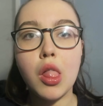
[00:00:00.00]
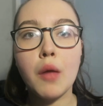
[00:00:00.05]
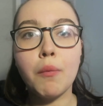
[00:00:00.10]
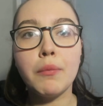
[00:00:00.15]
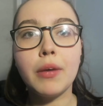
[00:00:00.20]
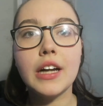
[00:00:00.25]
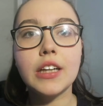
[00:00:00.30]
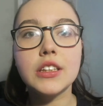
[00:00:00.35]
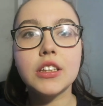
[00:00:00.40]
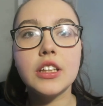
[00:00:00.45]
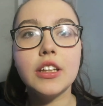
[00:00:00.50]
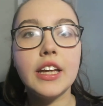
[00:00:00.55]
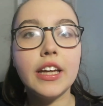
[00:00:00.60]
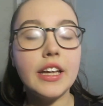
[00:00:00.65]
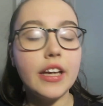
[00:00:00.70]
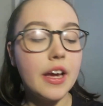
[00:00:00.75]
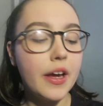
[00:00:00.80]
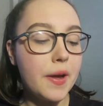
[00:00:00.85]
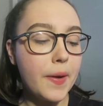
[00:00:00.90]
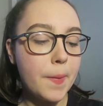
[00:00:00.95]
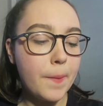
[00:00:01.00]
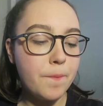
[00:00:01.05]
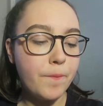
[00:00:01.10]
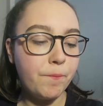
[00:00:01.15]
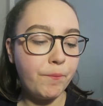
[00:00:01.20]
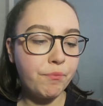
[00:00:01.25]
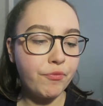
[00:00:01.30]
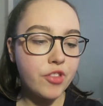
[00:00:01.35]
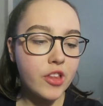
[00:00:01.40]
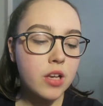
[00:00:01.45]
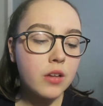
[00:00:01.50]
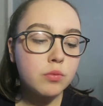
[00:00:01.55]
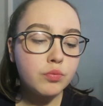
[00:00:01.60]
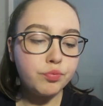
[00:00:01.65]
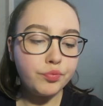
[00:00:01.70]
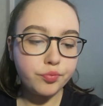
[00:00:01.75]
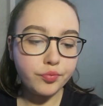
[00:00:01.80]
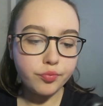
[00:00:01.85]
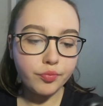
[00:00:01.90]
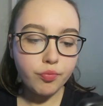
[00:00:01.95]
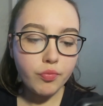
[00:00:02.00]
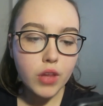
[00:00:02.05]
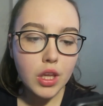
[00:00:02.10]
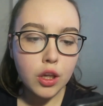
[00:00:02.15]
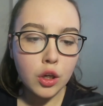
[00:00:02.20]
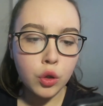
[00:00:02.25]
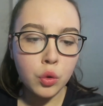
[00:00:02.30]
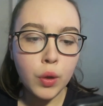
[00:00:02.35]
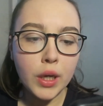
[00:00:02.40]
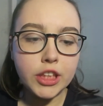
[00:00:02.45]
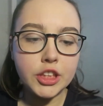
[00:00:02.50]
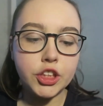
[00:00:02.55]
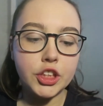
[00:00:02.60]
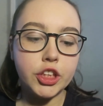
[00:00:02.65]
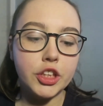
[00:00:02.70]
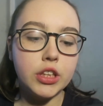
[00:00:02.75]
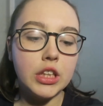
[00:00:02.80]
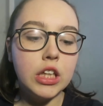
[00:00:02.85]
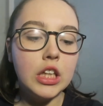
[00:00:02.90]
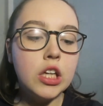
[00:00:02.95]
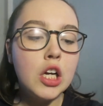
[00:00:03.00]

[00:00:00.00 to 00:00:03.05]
back to the um, question